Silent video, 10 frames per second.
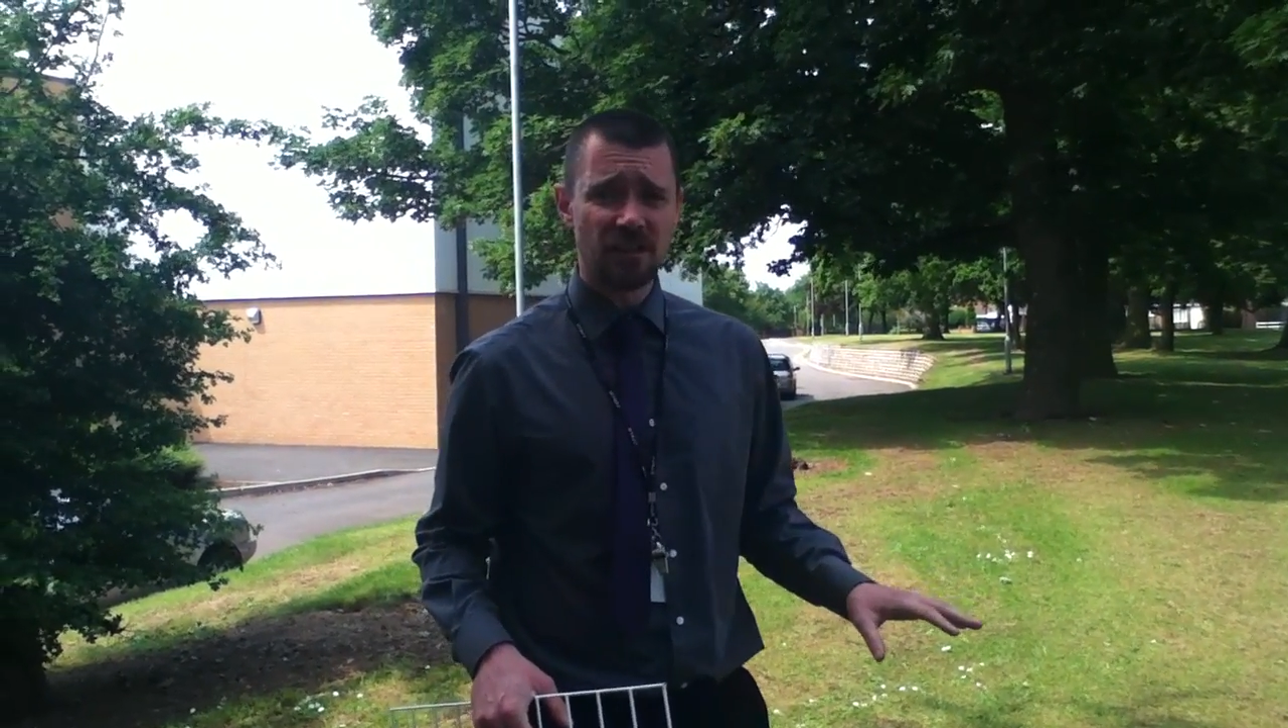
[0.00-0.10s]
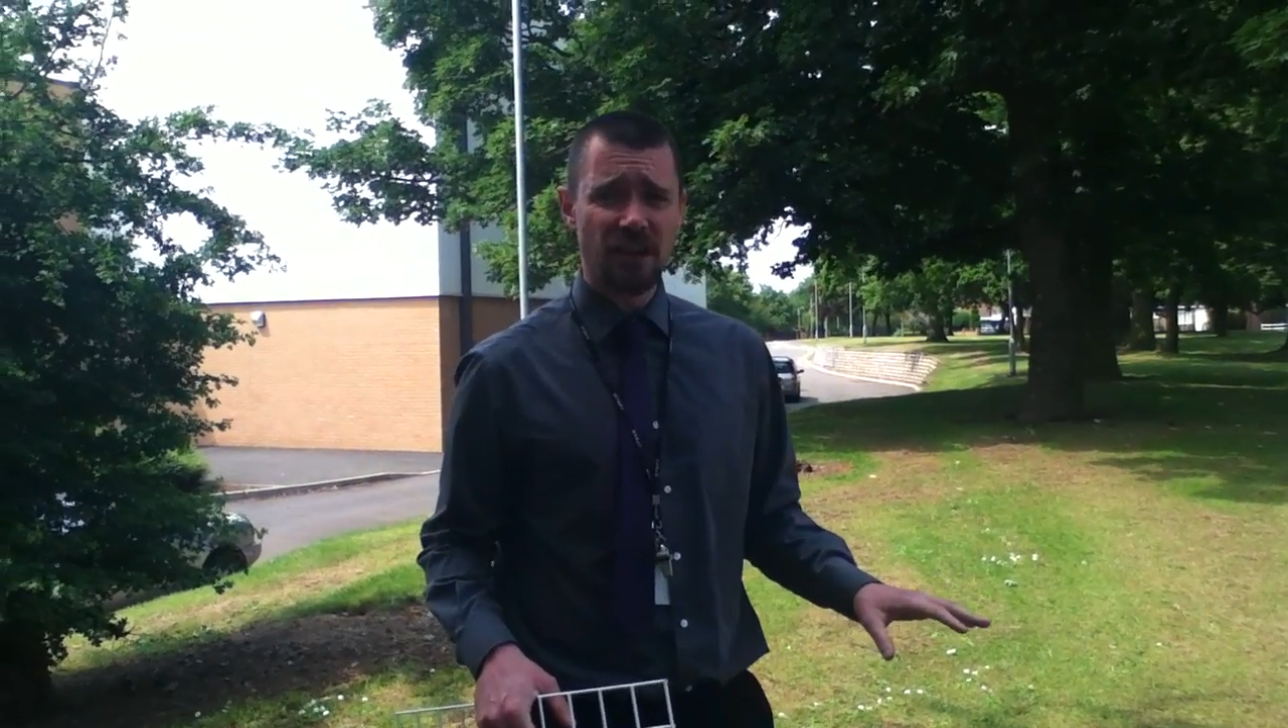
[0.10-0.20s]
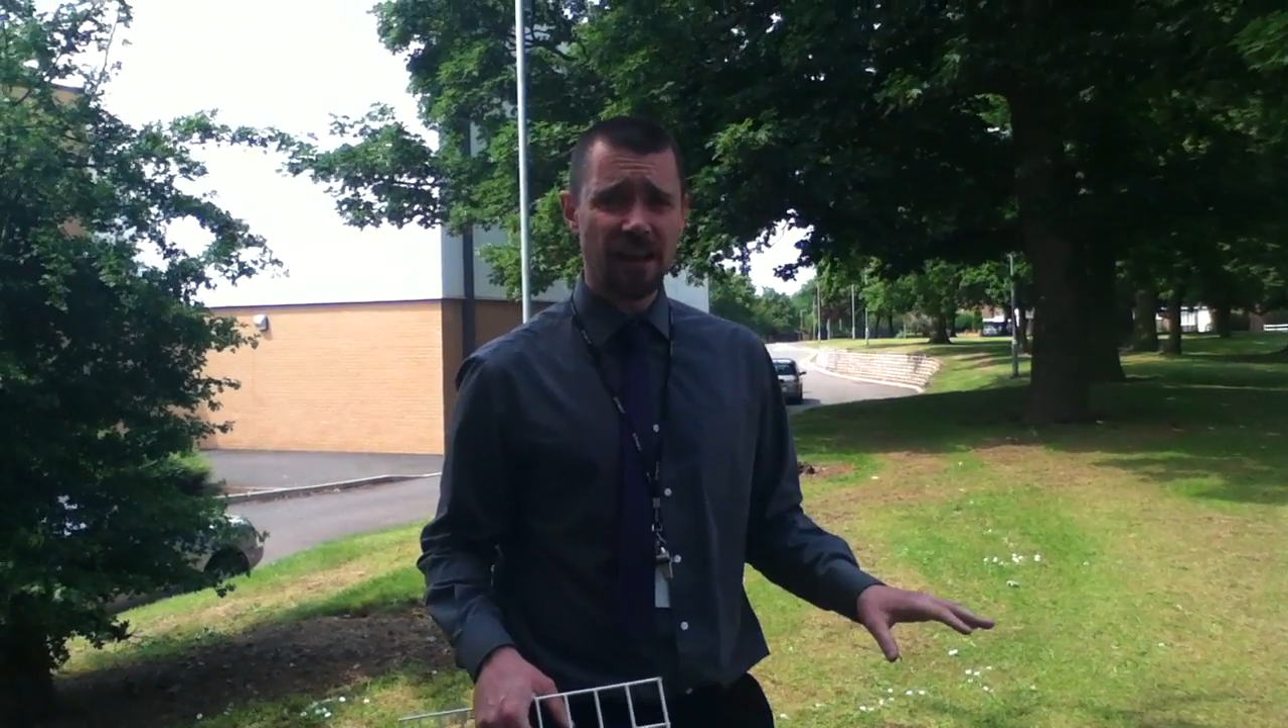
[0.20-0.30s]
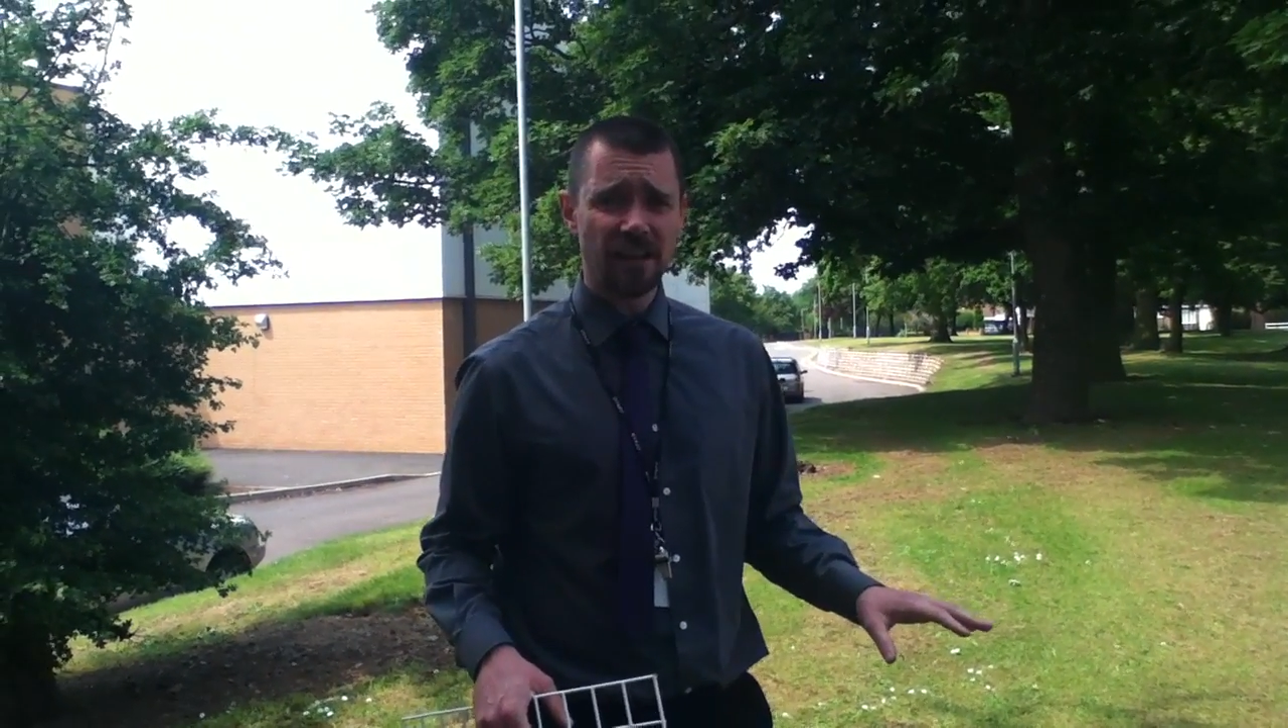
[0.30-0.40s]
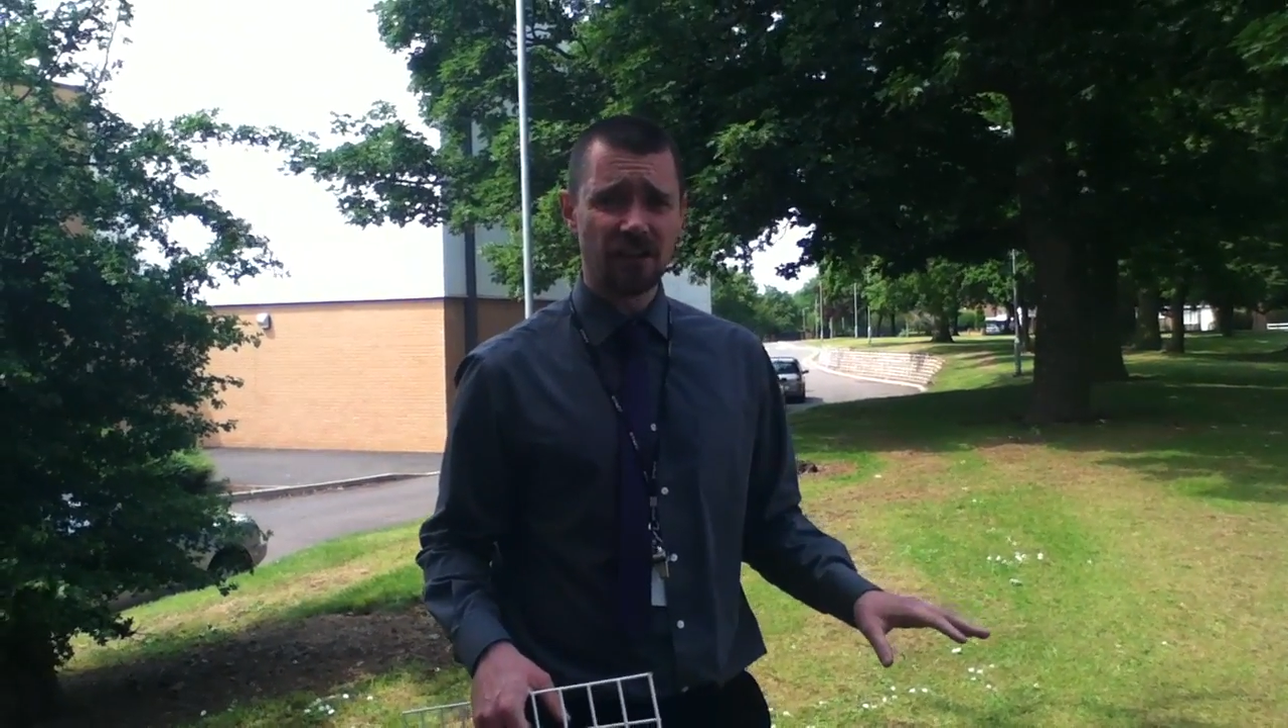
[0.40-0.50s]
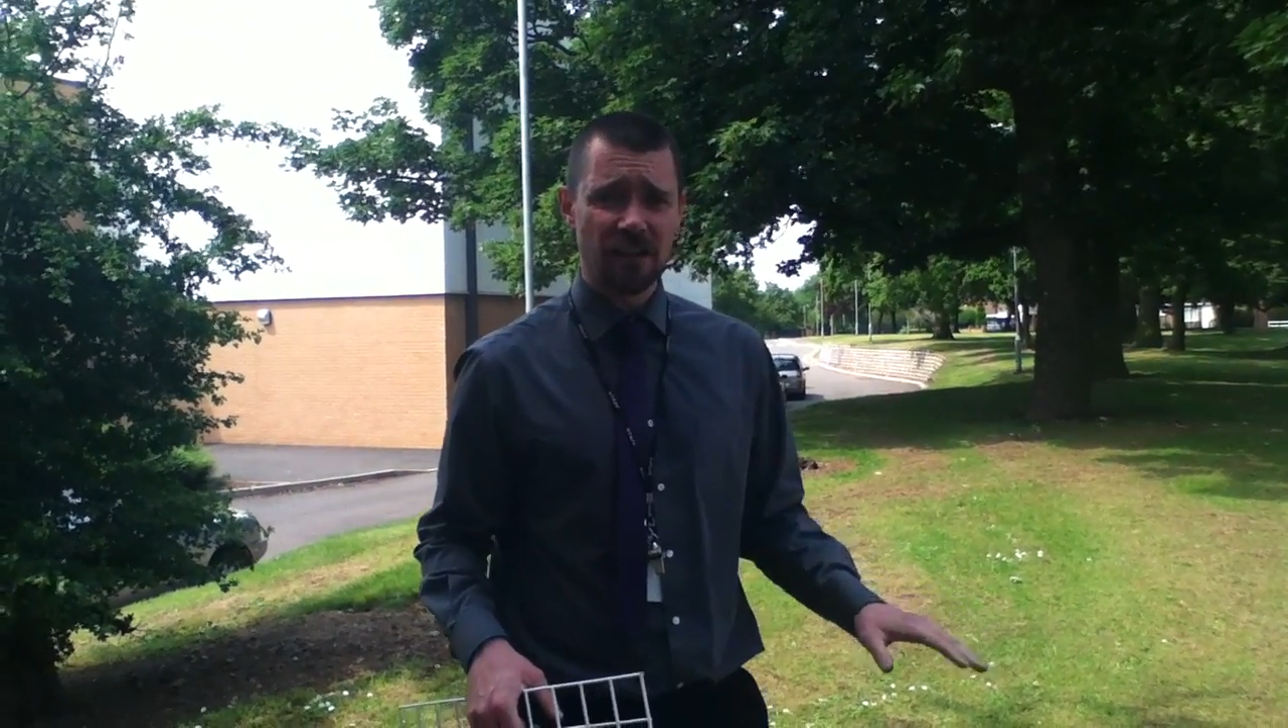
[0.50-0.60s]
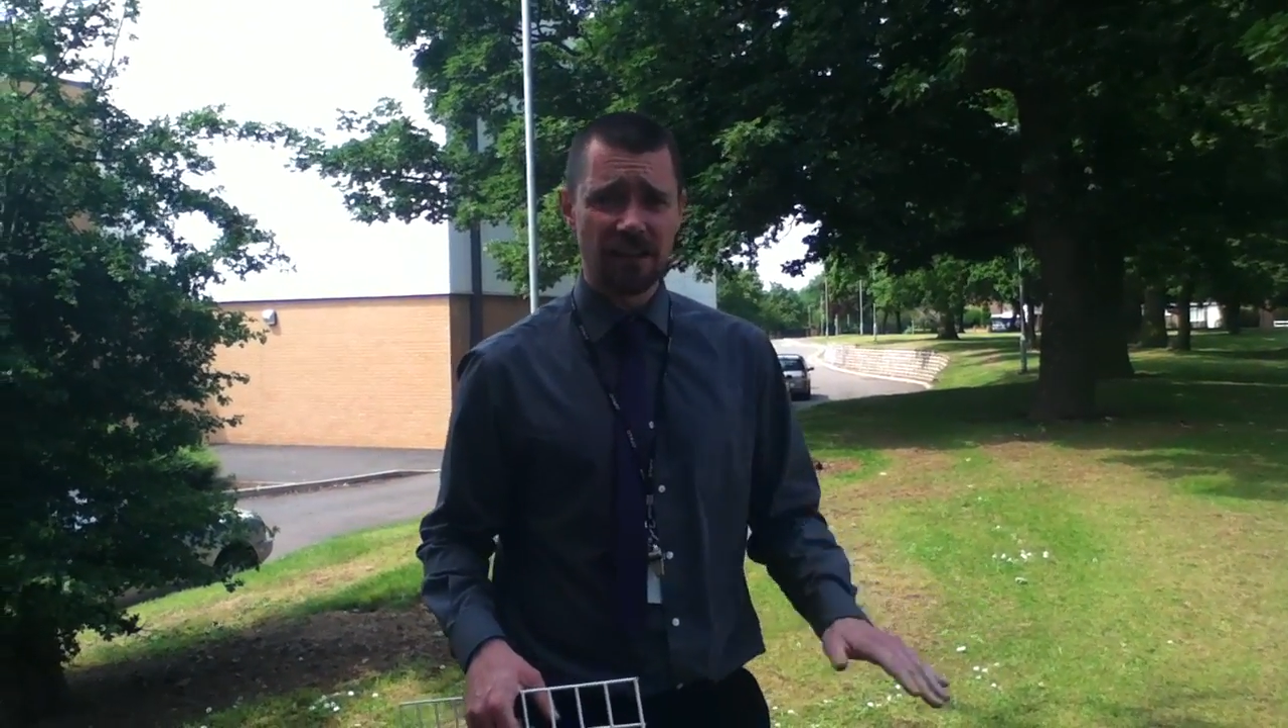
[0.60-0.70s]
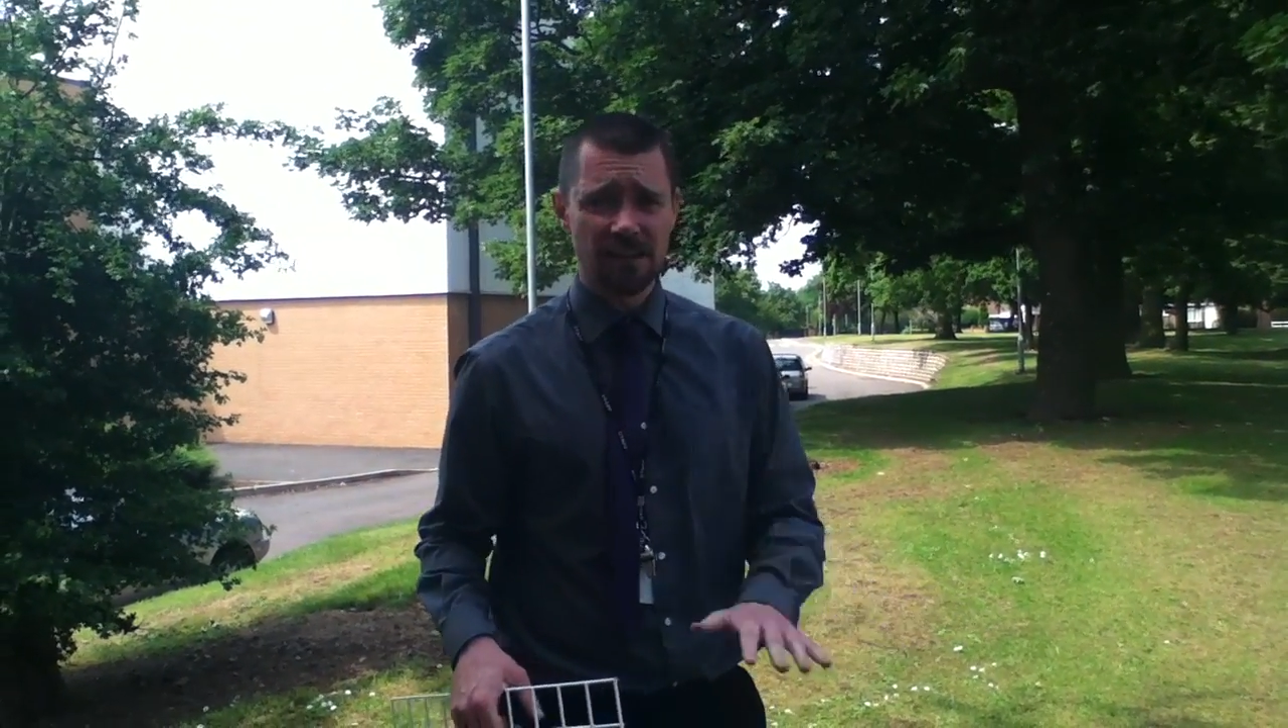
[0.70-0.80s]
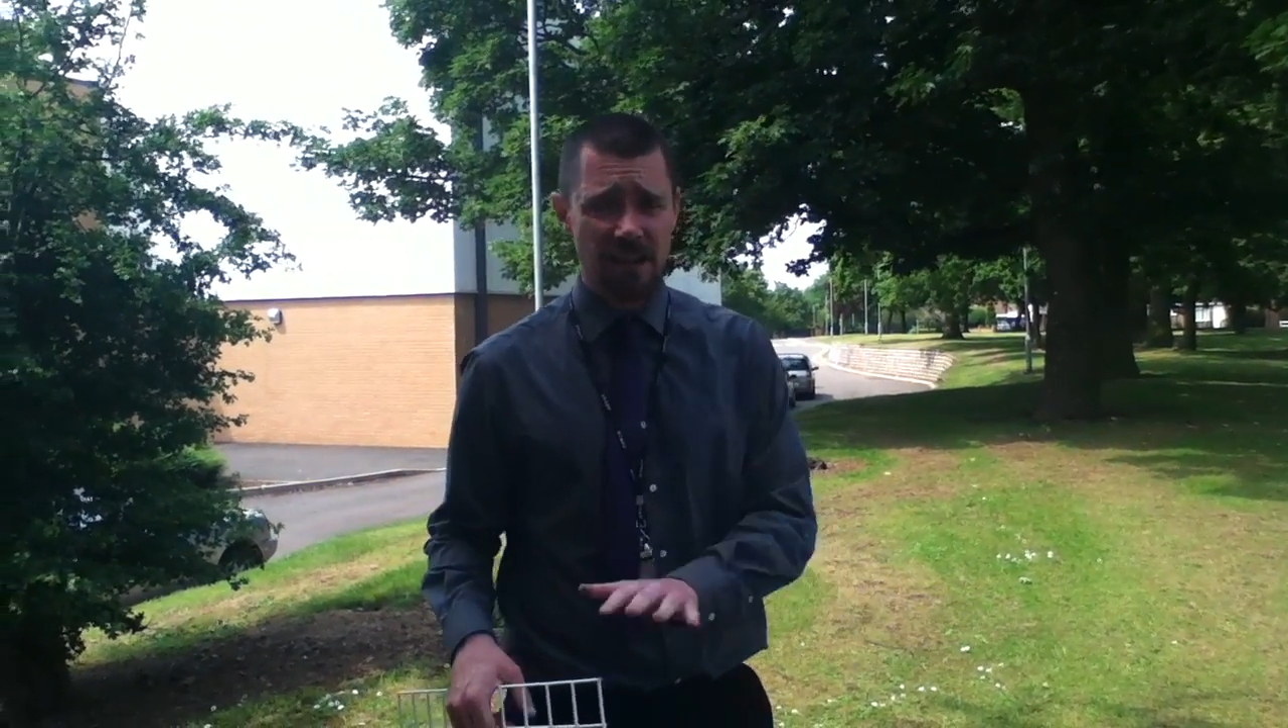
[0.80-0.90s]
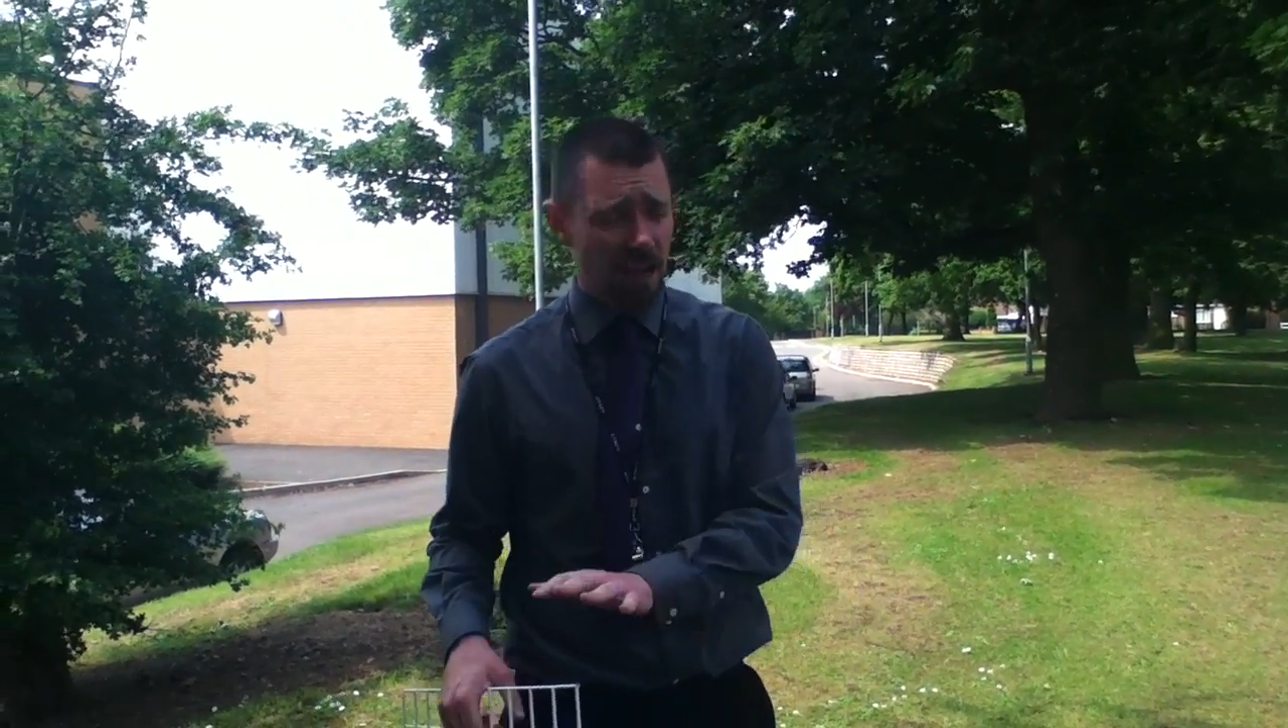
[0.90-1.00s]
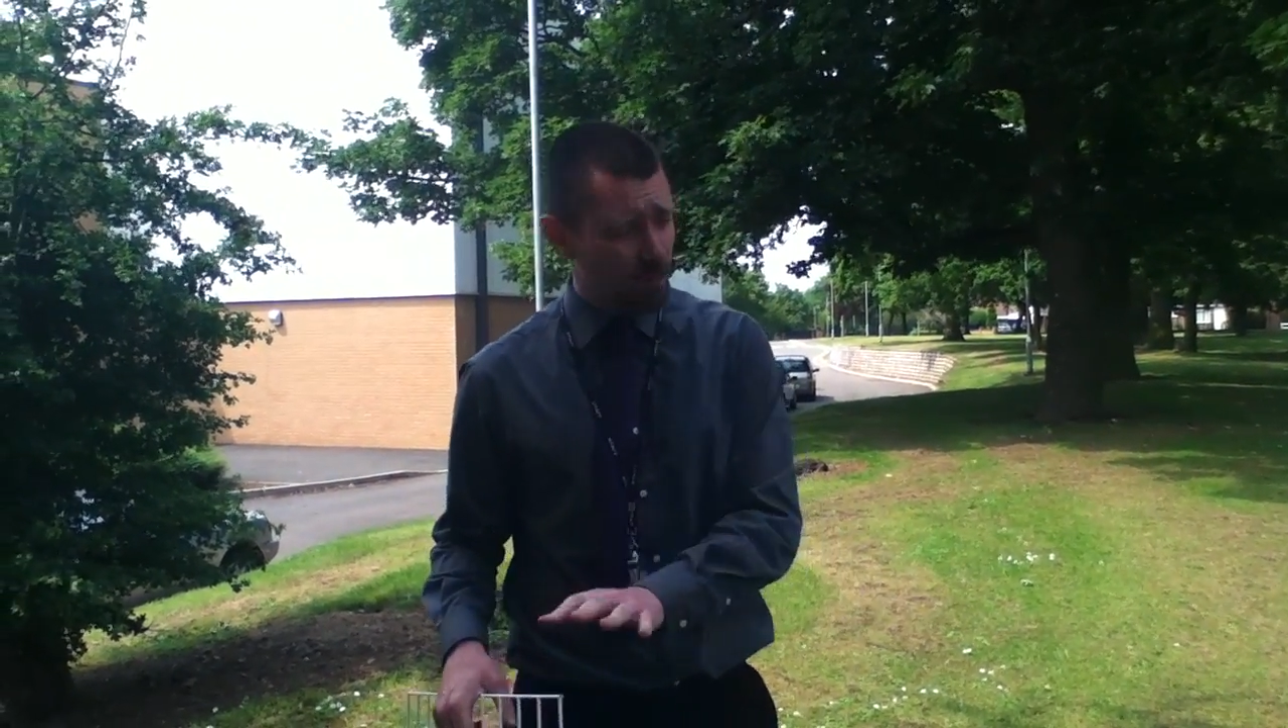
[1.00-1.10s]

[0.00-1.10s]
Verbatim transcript: changes